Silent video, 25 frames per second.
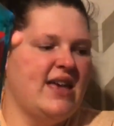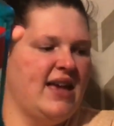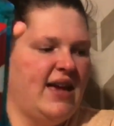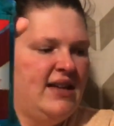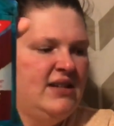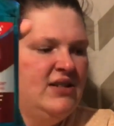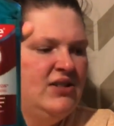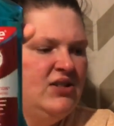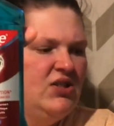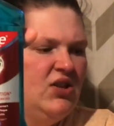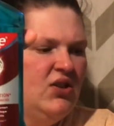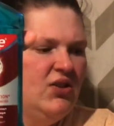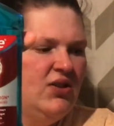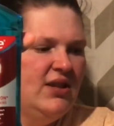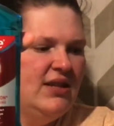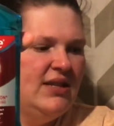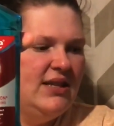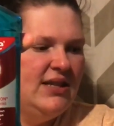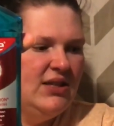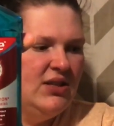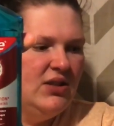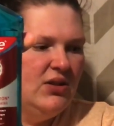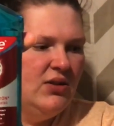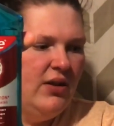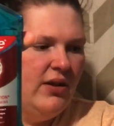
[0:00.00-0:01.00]
And so the
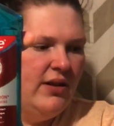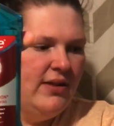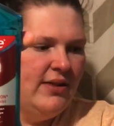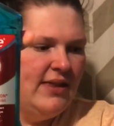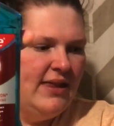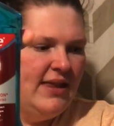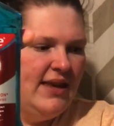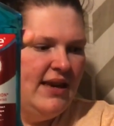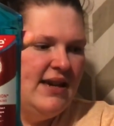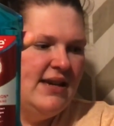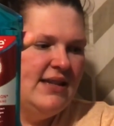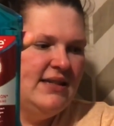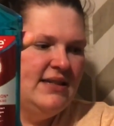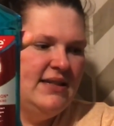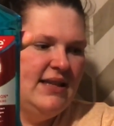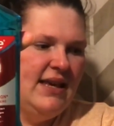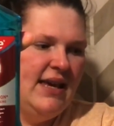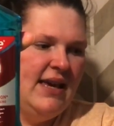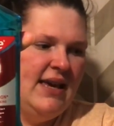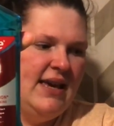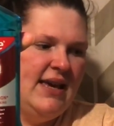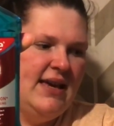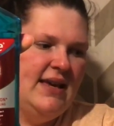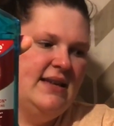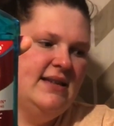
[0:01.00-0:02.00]
deal on this
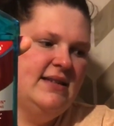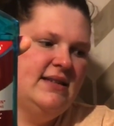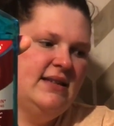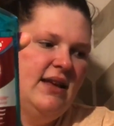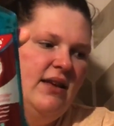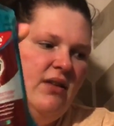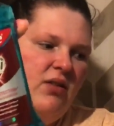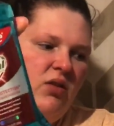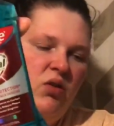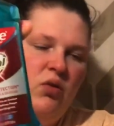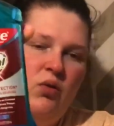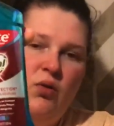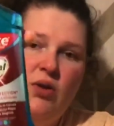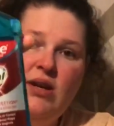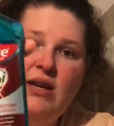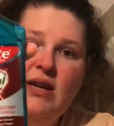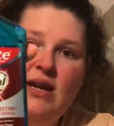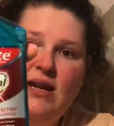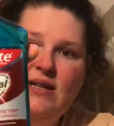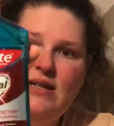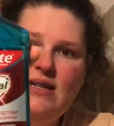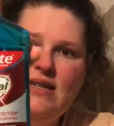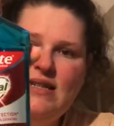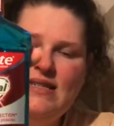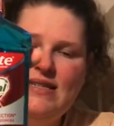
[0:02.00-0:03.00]
is
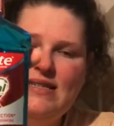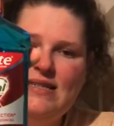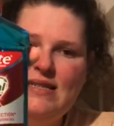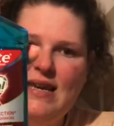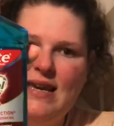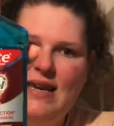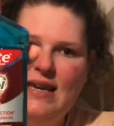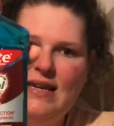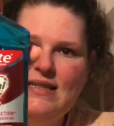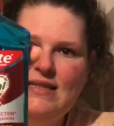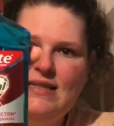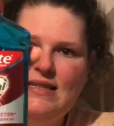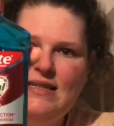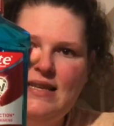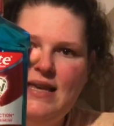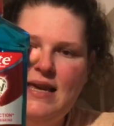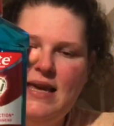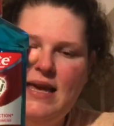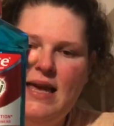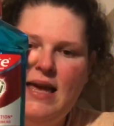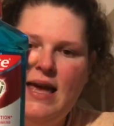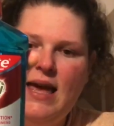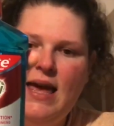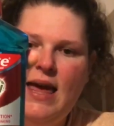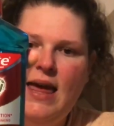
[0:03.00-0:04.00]
$3.96,
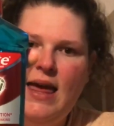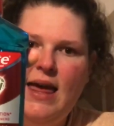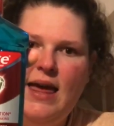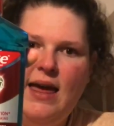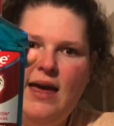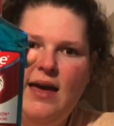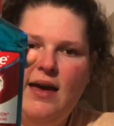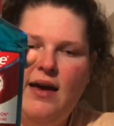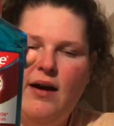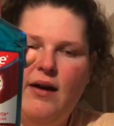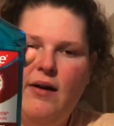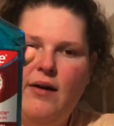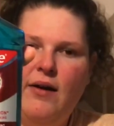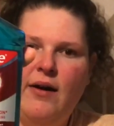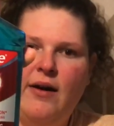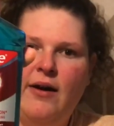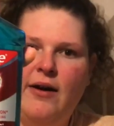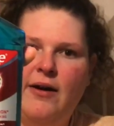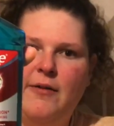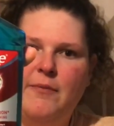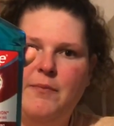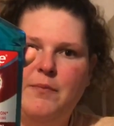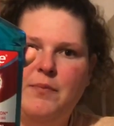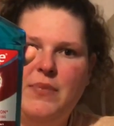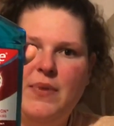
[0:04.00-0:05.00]

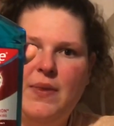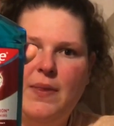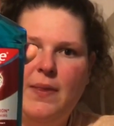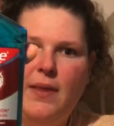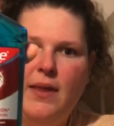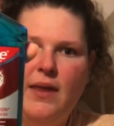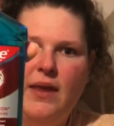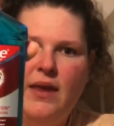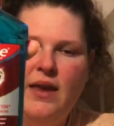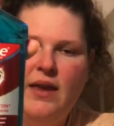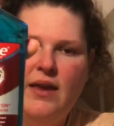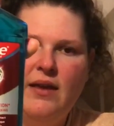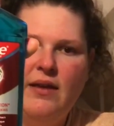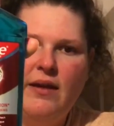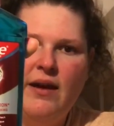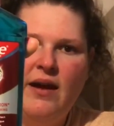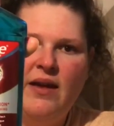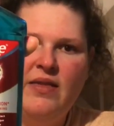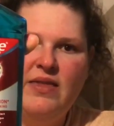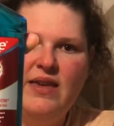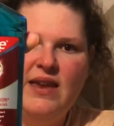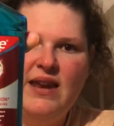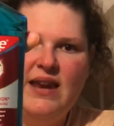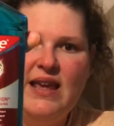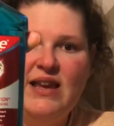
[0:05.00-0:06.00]

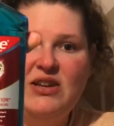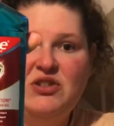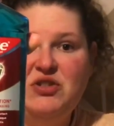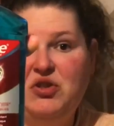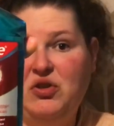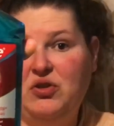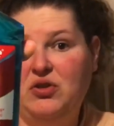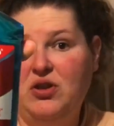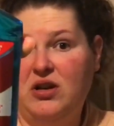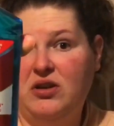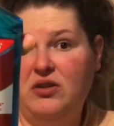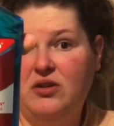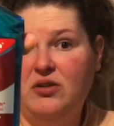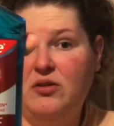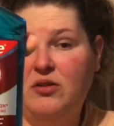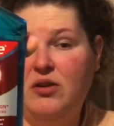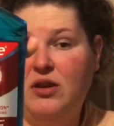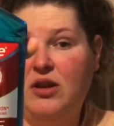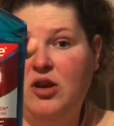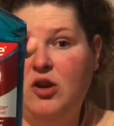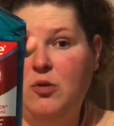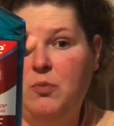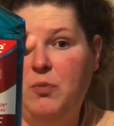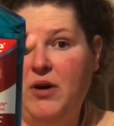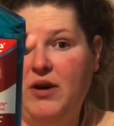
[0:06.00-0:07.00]
and then a $2
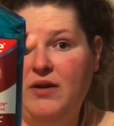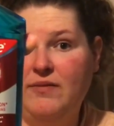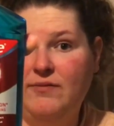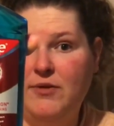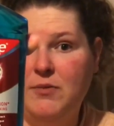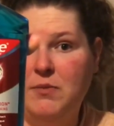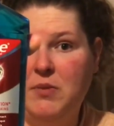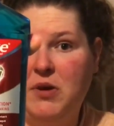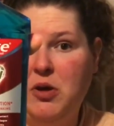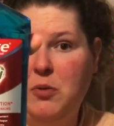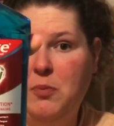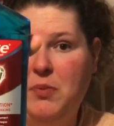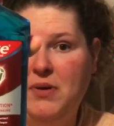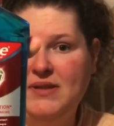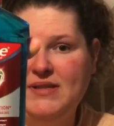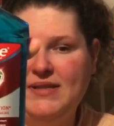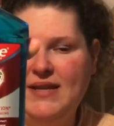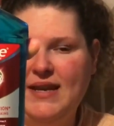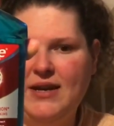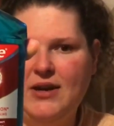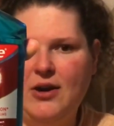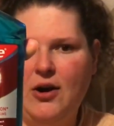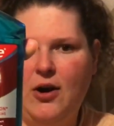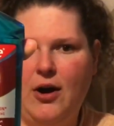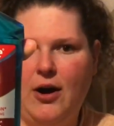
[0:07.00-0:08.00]
coupon from
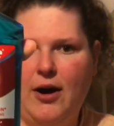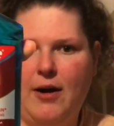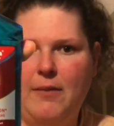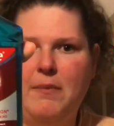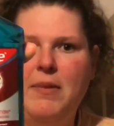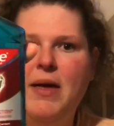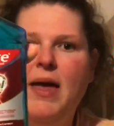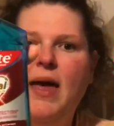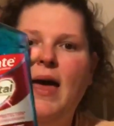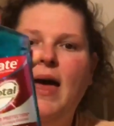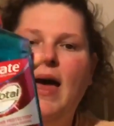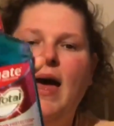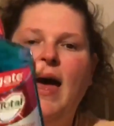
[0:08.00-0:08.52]
Coupons.com.